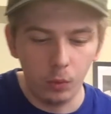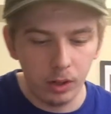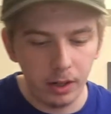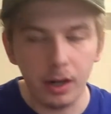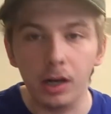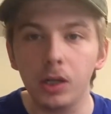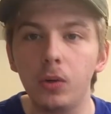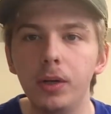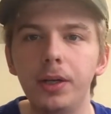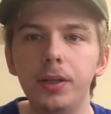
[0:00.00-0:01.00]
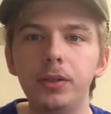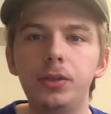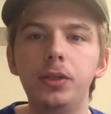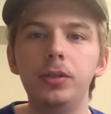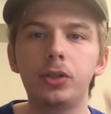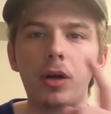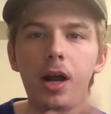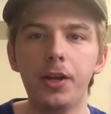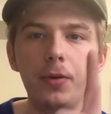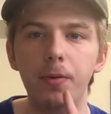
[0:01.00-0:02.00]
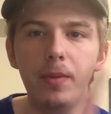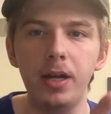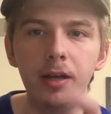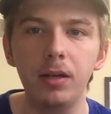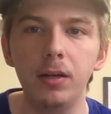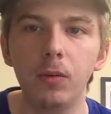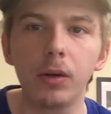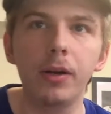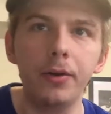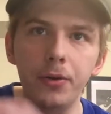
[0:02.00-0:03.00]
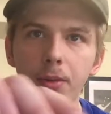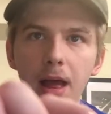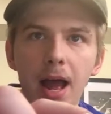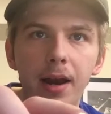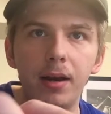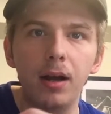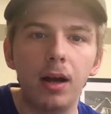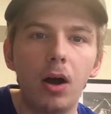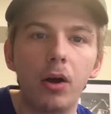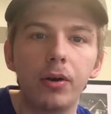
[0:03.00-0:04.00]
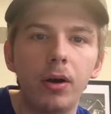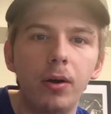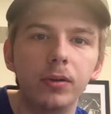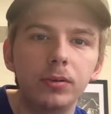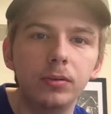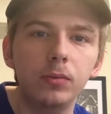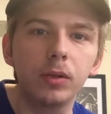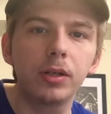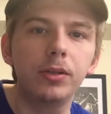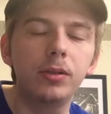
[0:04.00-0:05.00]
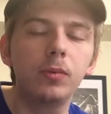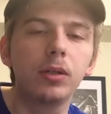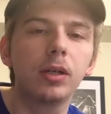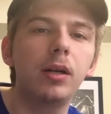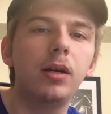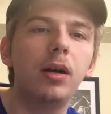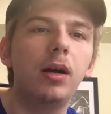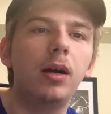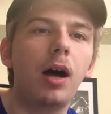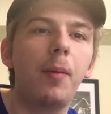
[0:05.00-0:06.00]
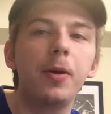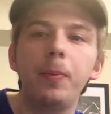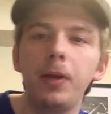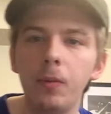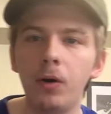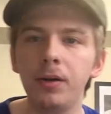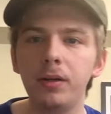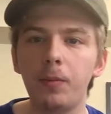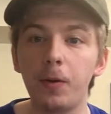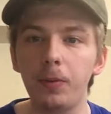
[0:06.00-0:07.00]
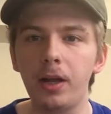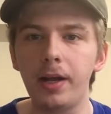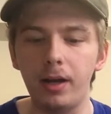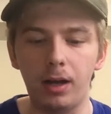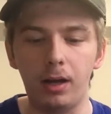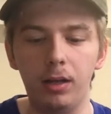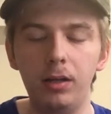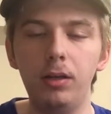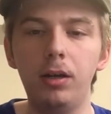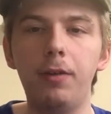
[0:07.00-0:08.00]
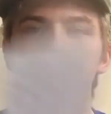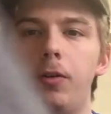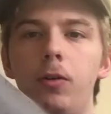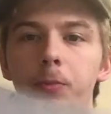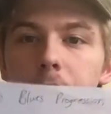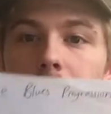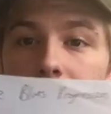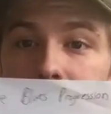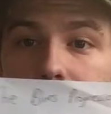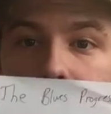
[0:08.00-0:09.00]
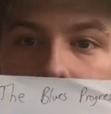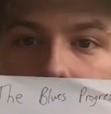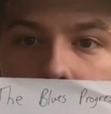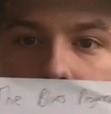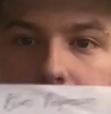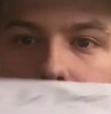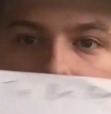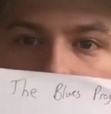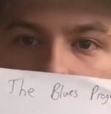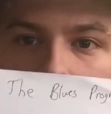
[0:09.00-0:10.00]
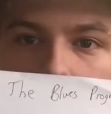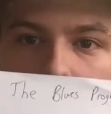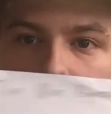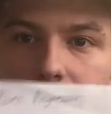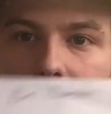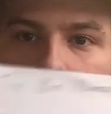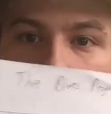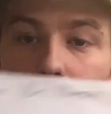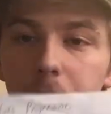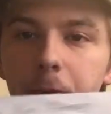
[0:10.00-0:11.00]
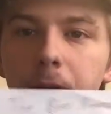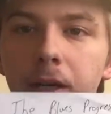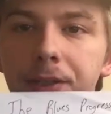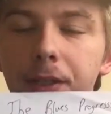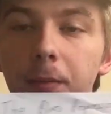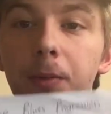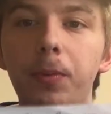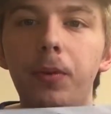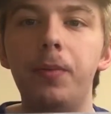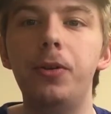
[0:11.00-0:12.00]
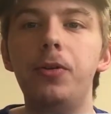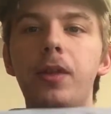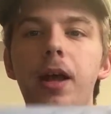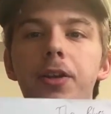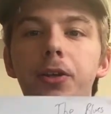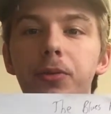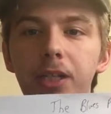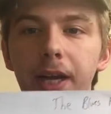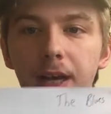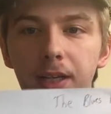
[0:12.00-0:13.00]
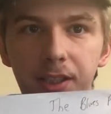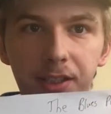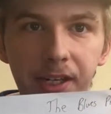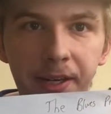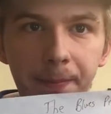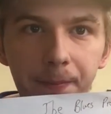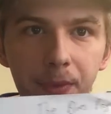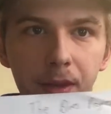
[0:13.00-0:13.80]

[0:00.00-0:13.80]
we are going to try You and Me. We're going to do that on our own. I'm gonna play one. I'm gonna play a full progression of the blues progression. I'm gonna do that using SSE,